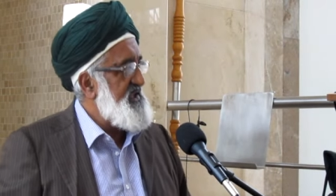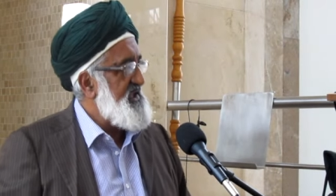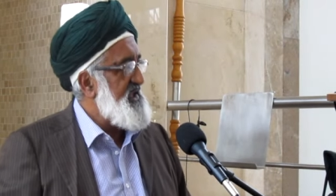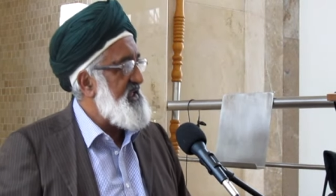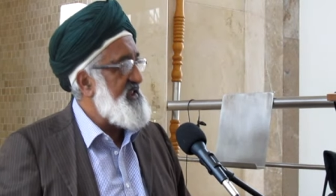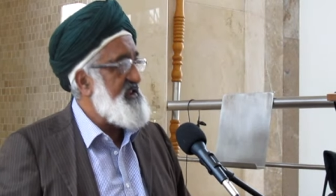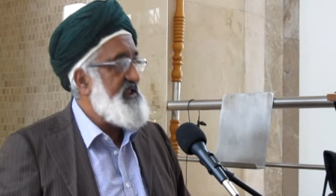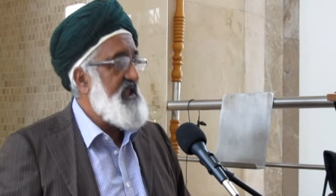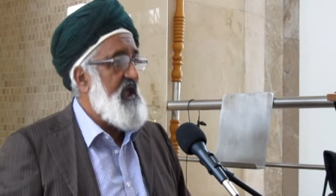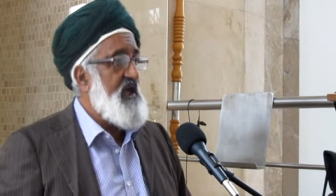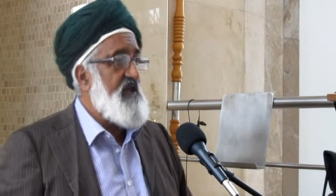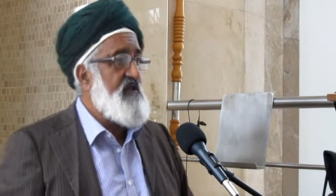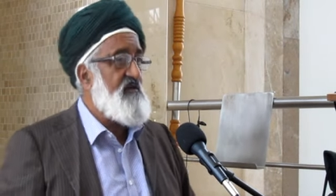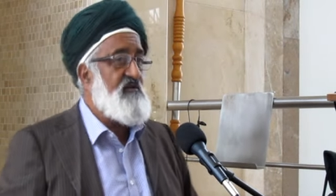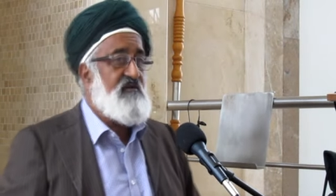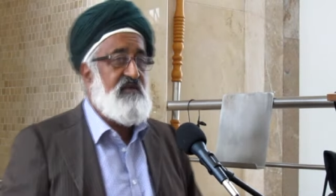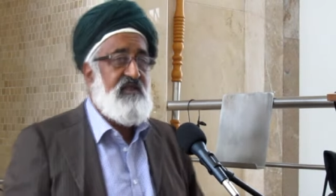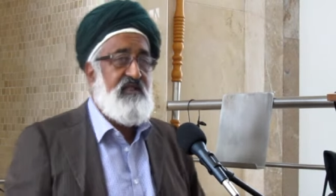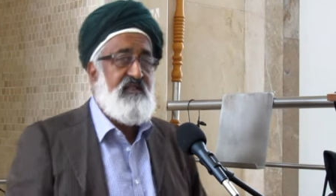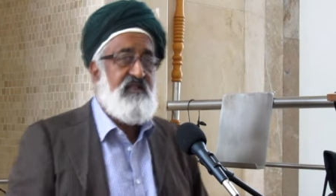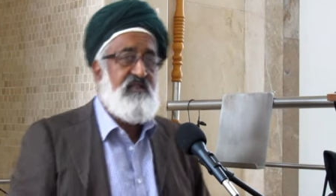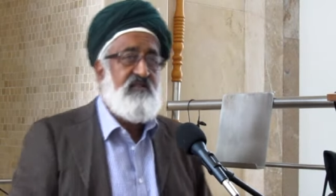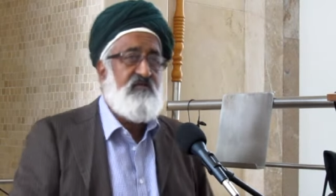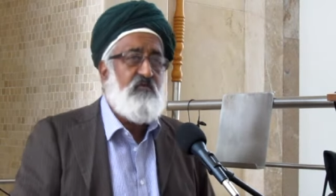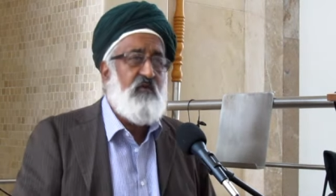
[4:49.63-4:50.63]
And
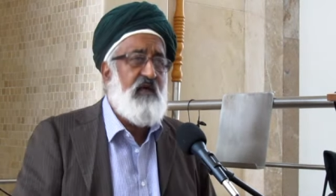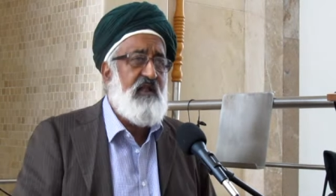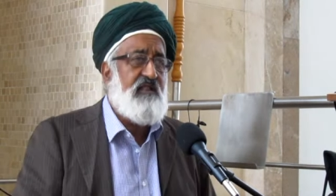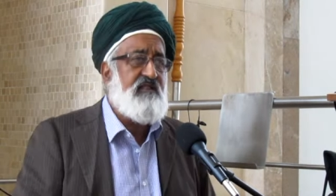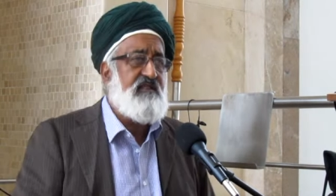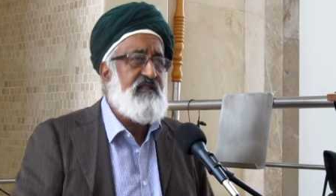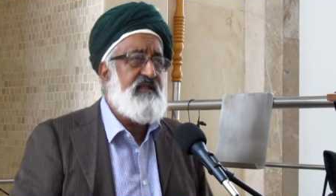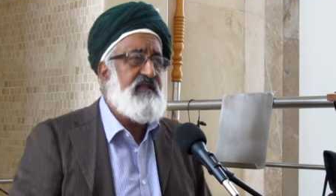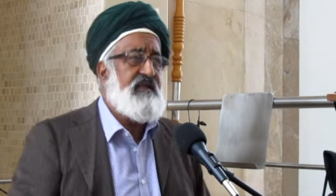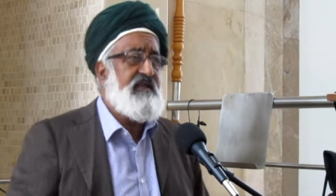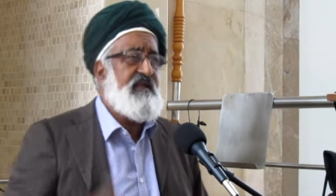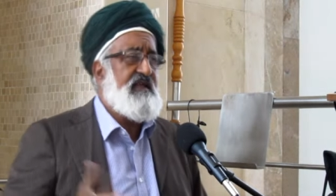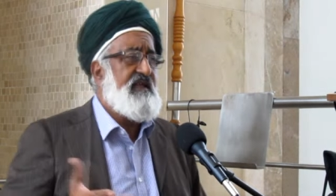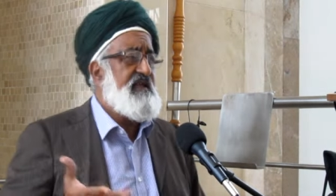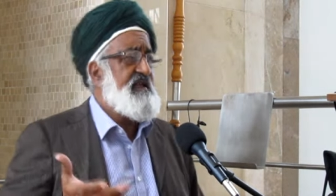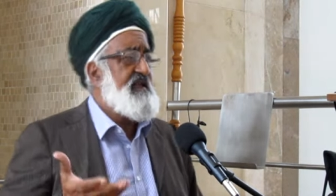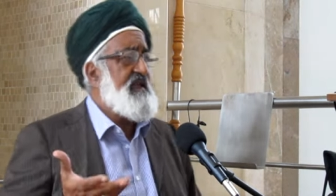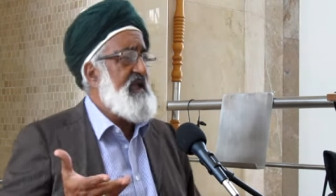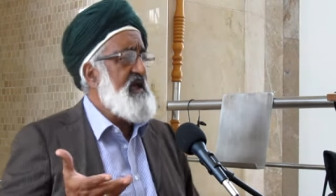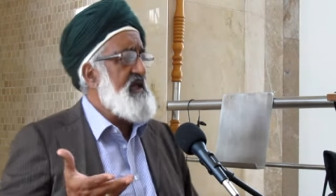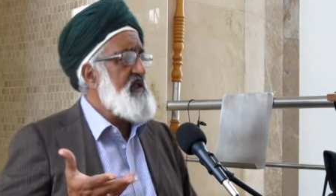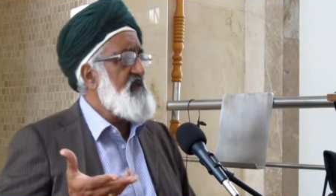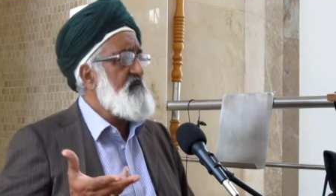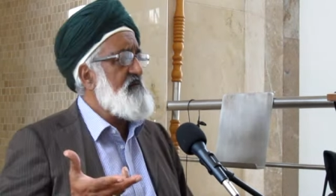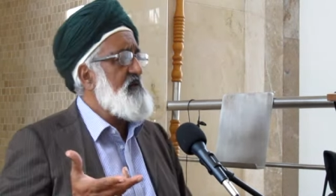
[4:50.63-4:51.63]
Garawin is what?
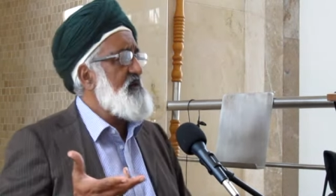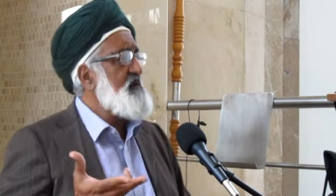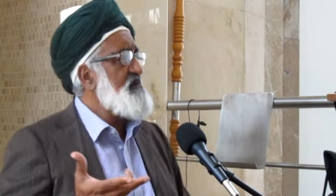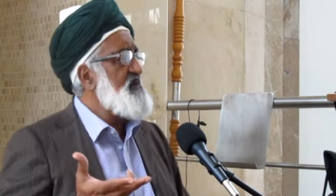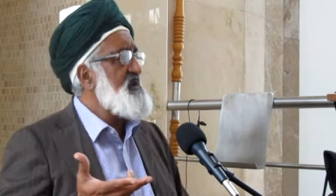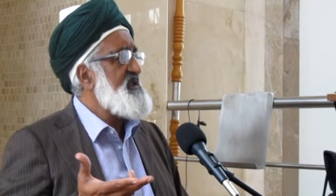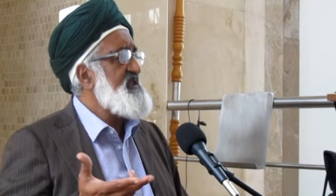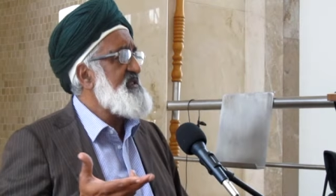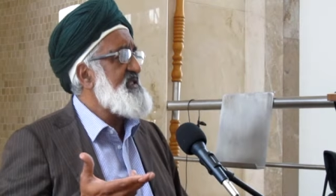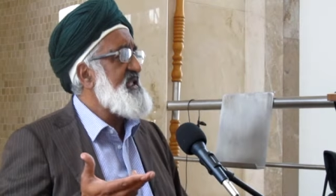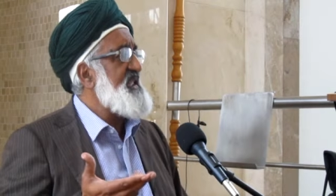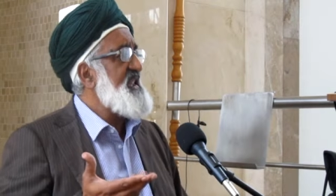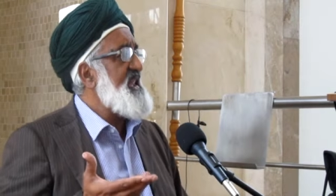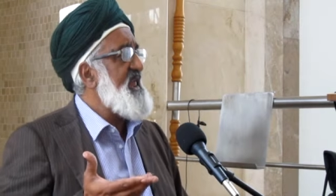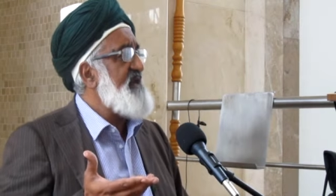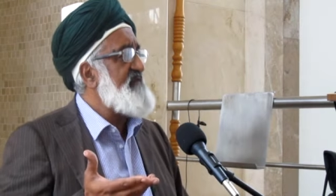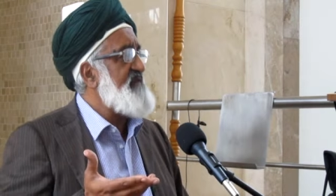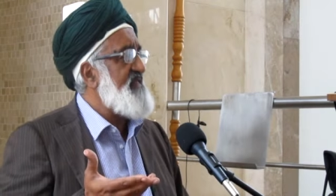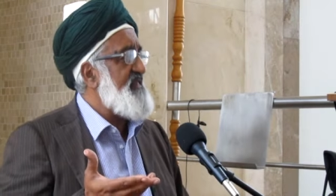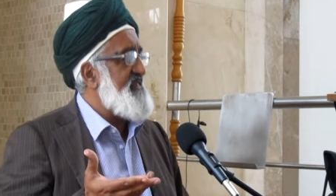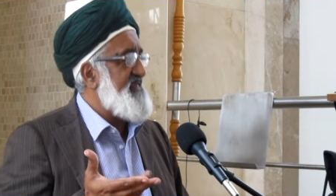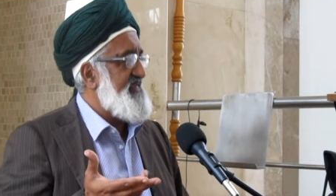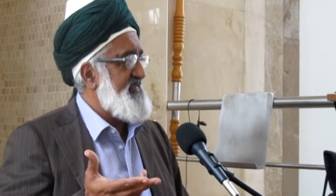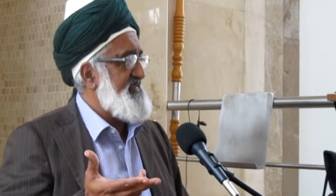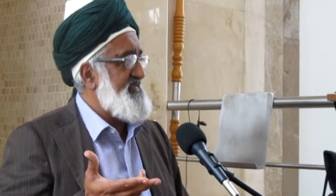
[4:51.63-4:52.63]
Garawin means
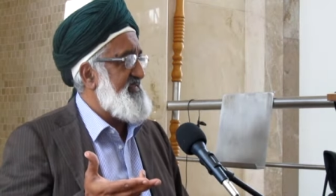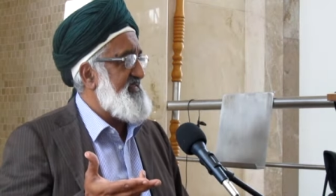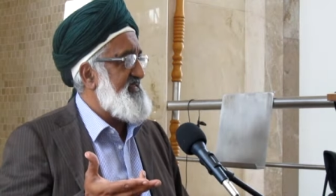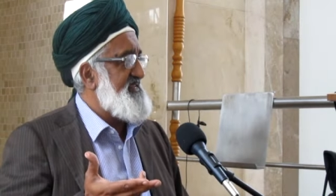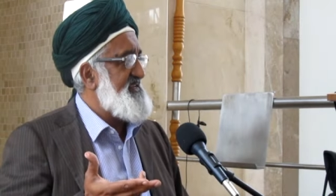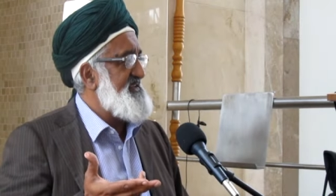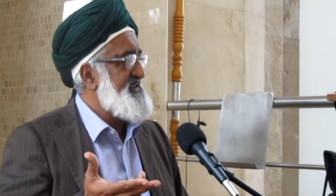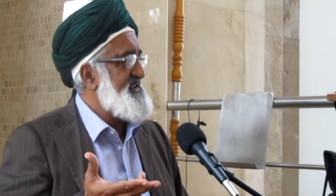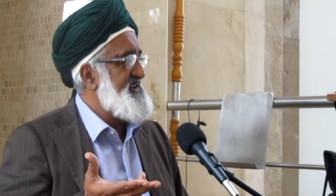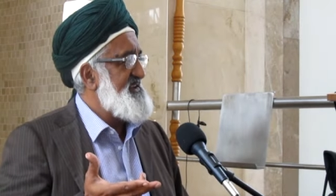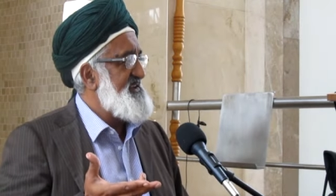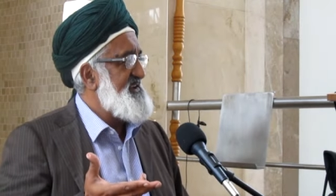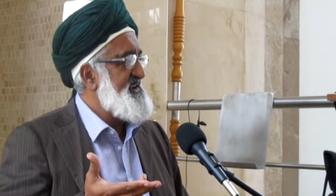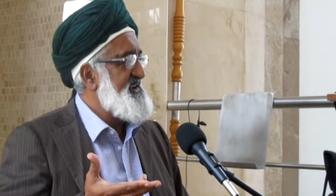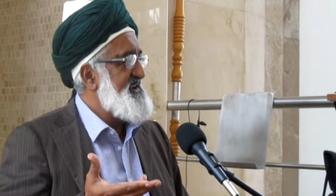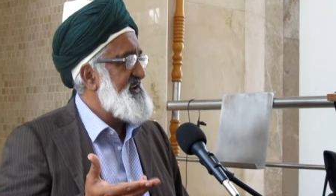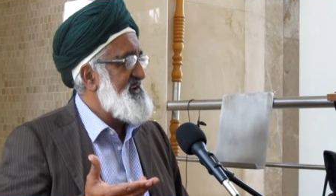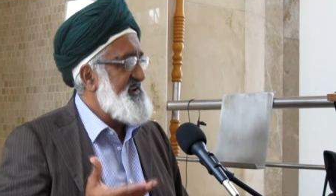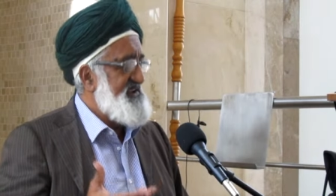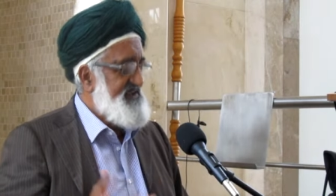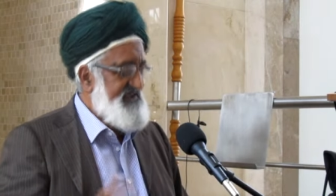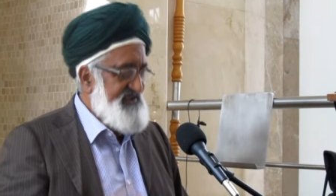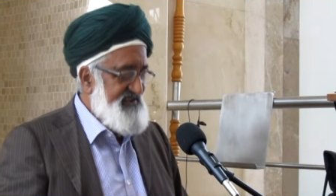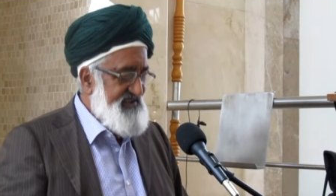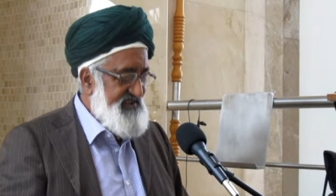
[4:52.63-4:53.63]
11th.
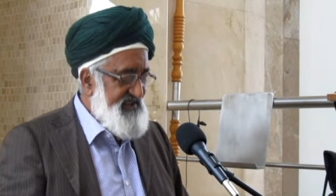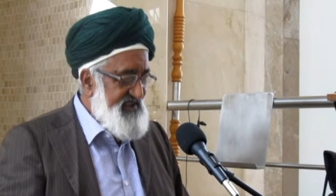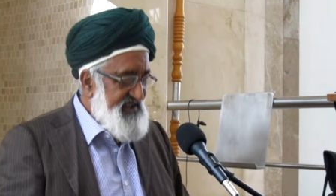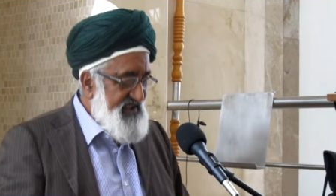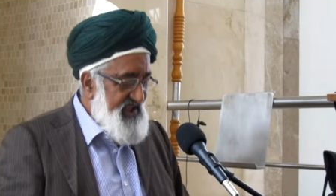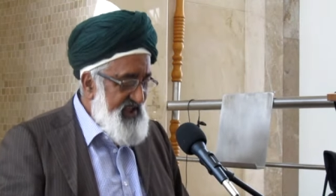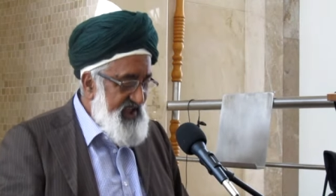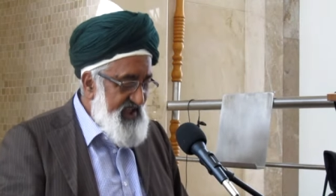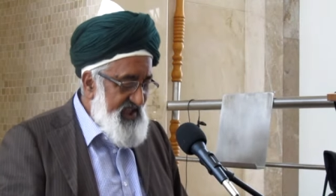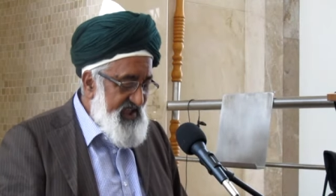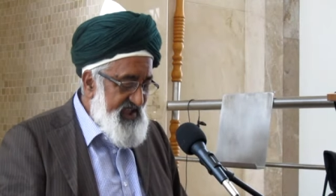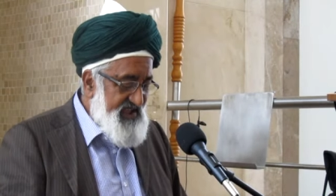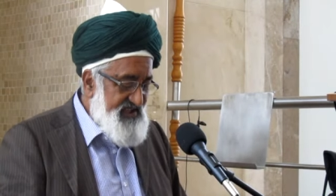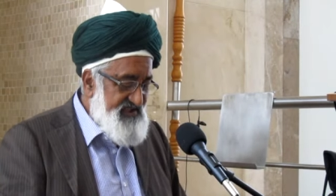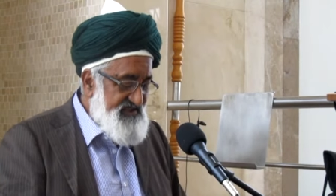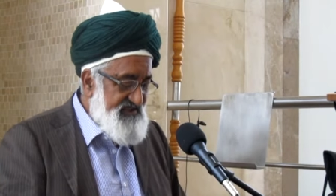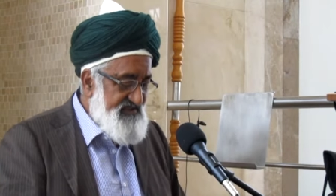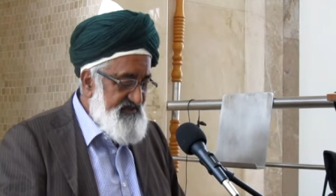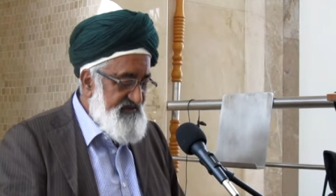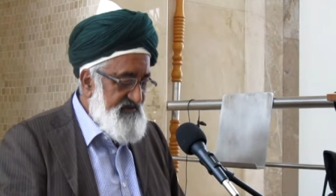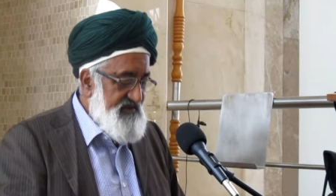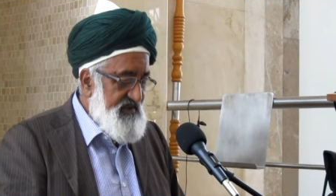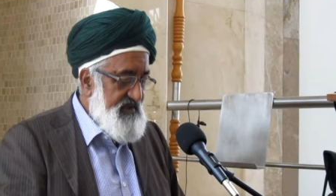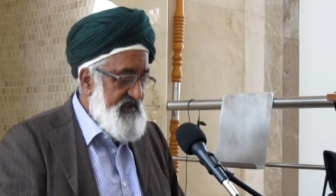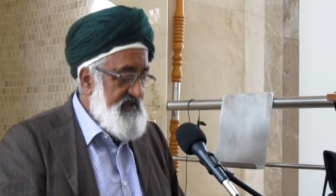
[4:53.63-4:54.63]

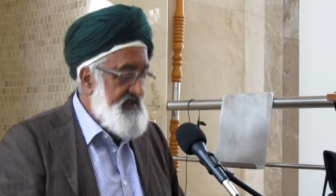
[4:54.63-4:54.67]
And